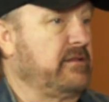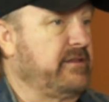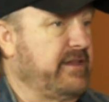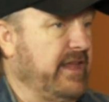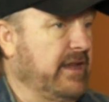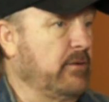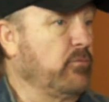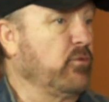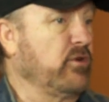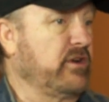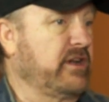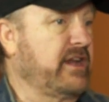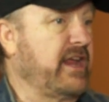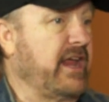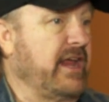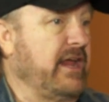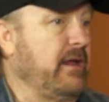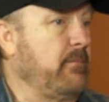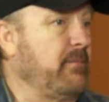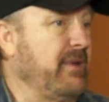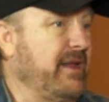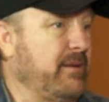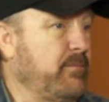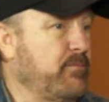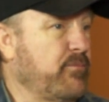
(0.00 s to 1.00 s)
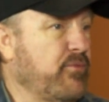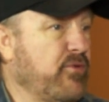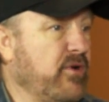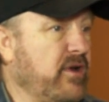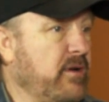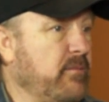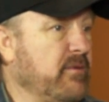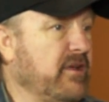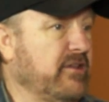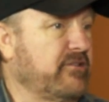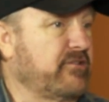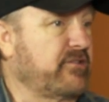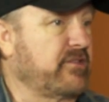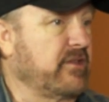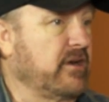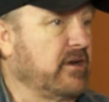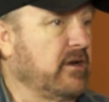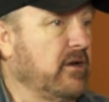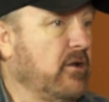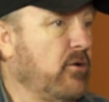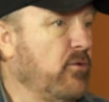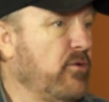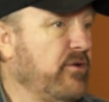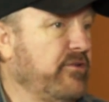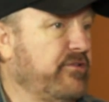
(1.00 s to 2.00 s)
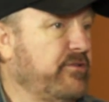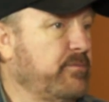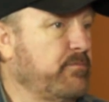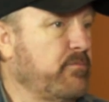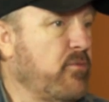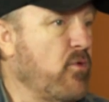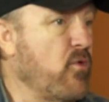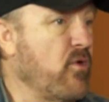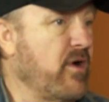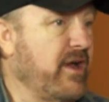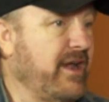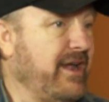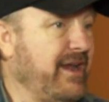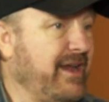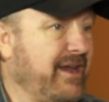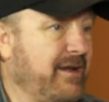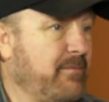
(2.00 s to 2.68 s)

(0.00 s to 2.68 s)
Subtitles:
Deadwood came at pretty much the lowest point